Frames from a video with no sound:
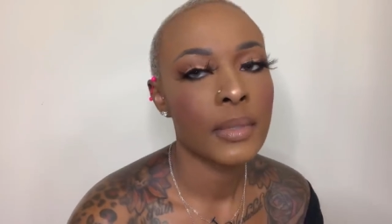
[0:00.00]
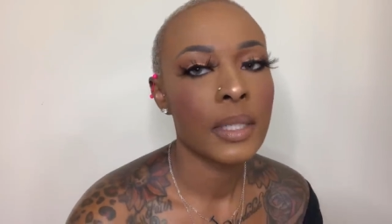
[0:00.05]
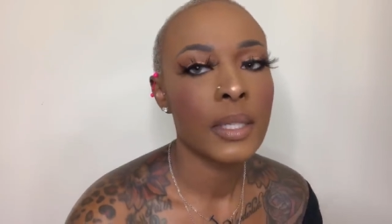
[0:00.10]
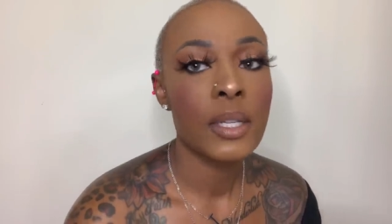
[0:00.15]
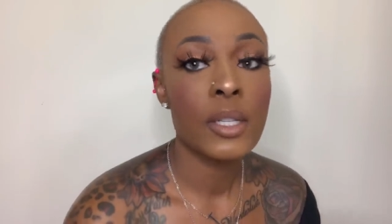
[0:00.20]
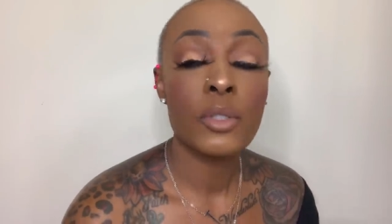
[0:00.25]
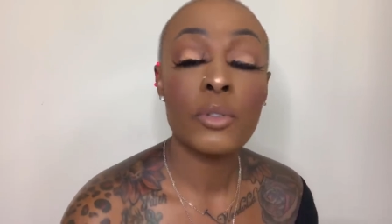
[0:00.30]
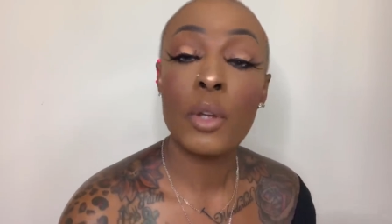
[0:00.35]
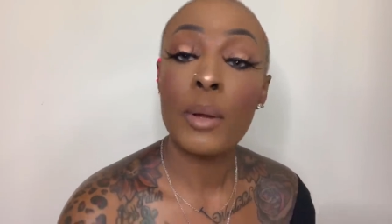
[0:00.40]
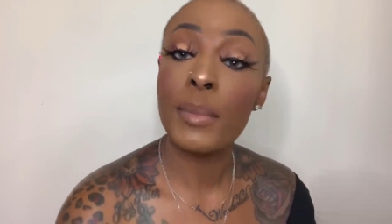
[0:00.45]

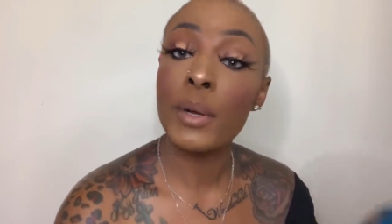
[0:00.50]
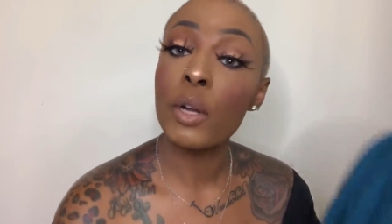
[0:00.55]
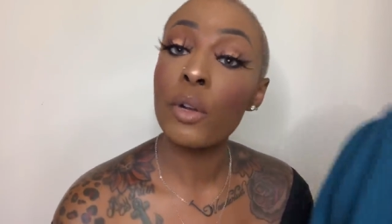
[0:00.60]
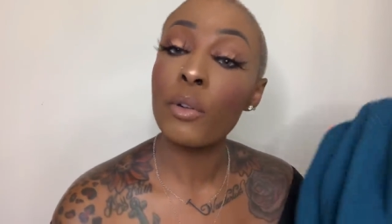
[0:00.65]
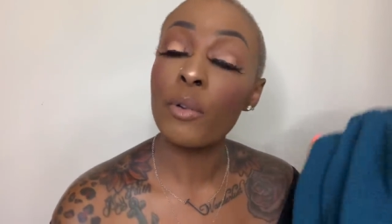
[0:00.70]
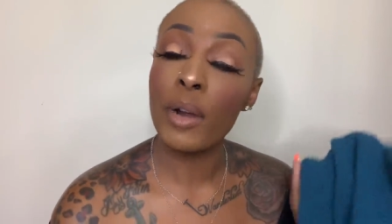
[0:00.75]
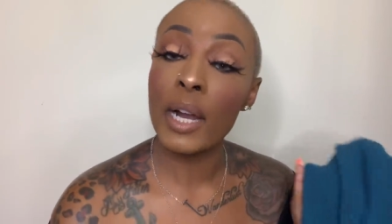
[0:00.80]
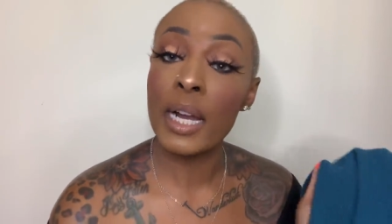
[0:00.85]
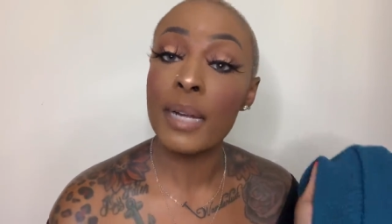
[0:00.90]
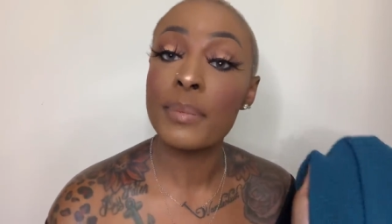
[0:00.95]
So I'm gonna go
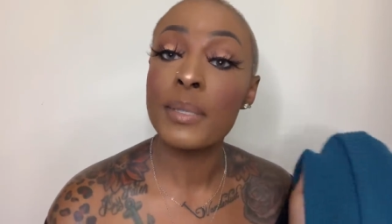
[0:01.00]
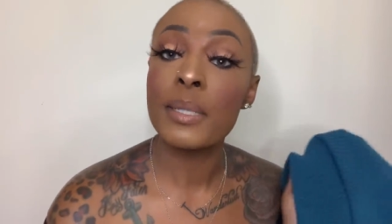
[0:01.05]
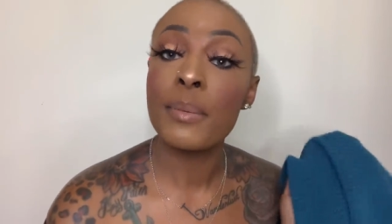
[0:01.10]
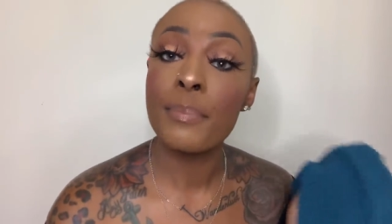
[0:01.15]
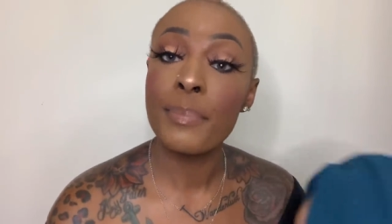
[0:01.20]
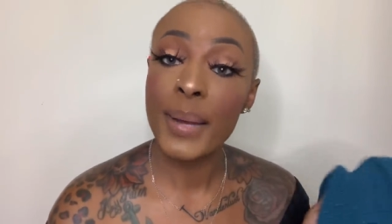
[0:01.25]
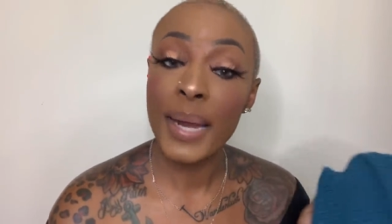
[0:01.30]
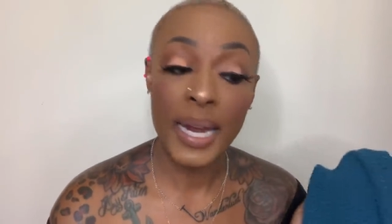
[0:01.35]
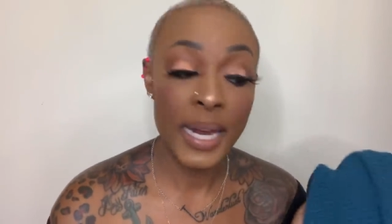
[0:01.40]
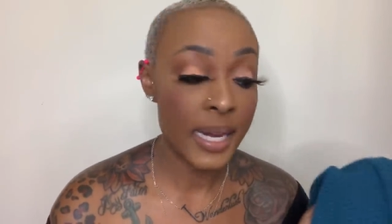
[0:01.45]
grab some
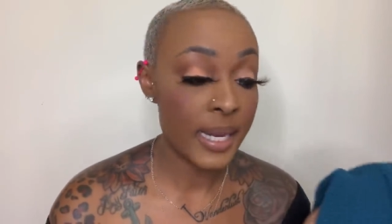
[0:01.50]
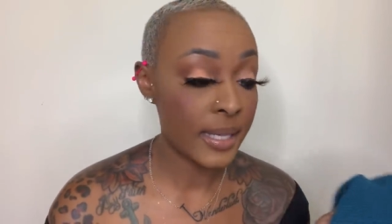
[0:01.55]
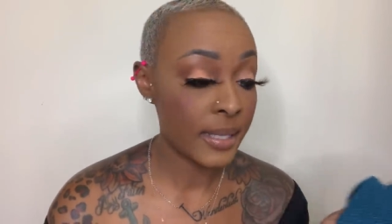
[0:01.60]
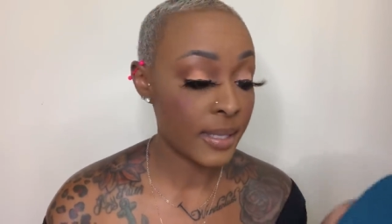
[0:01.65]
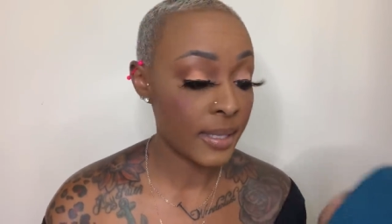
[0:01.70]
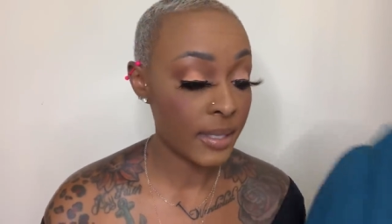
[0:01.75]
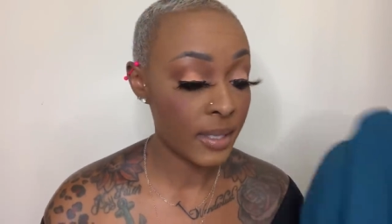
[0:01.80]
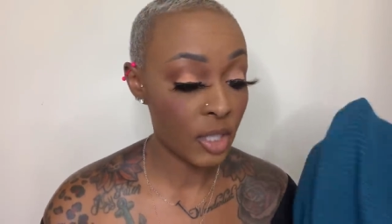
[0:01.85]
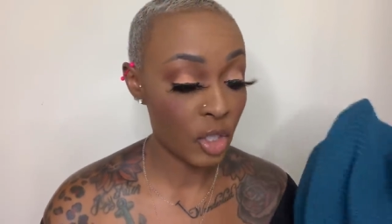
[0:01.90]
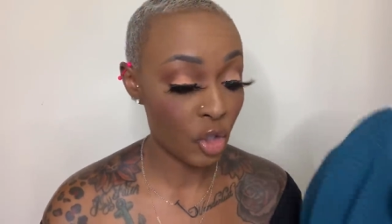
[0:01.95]
pants
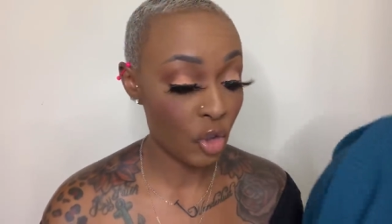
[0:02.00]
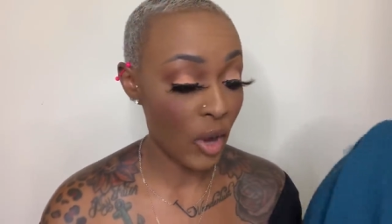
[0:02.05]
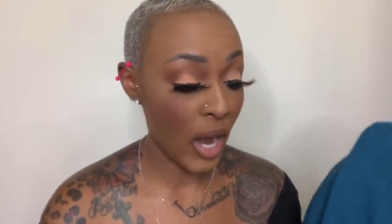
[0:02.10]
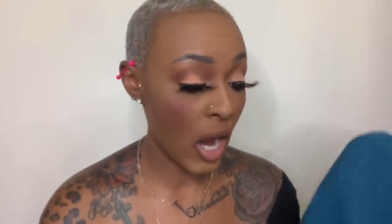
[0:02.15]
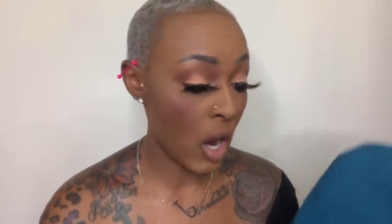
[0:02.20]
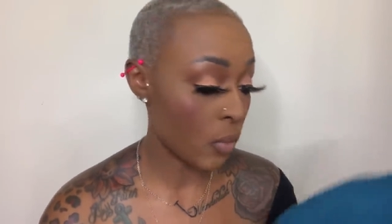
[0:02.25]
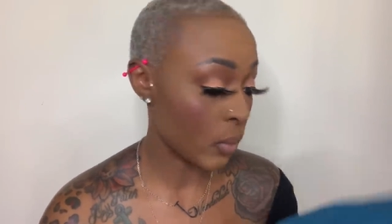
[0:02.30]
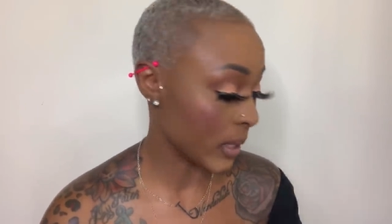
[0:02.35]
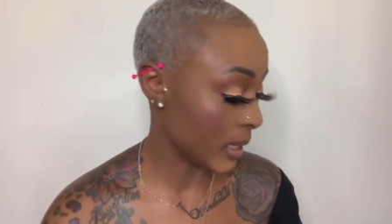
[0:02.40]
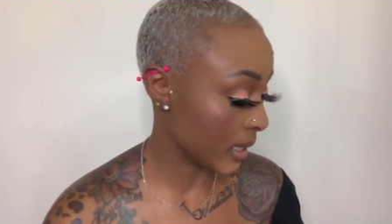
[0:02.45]
to try
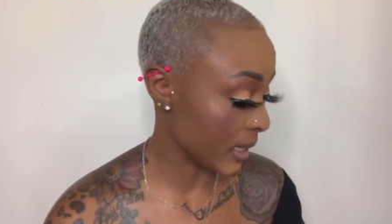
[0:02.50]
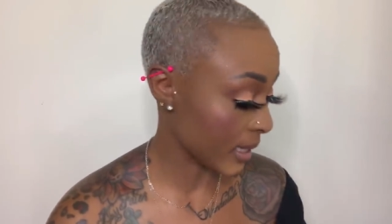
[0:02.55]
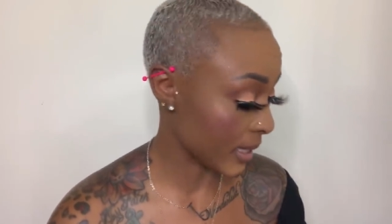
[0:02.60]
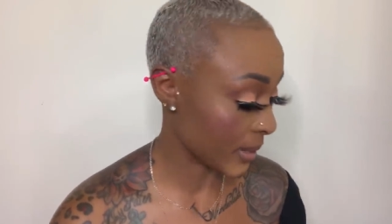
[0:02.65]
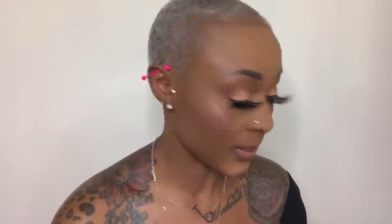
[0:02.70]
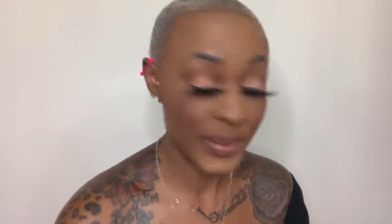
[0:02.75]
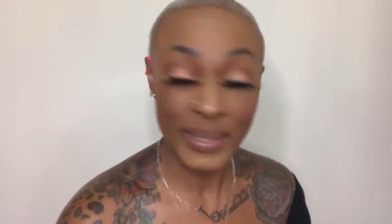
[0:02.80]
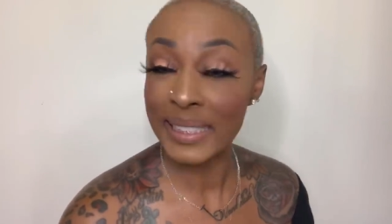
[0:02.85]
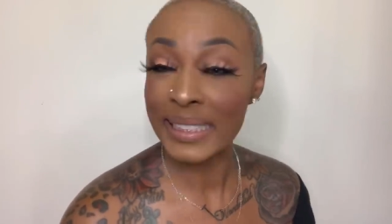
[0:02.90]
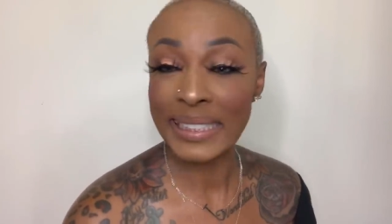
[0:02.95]
on with this one.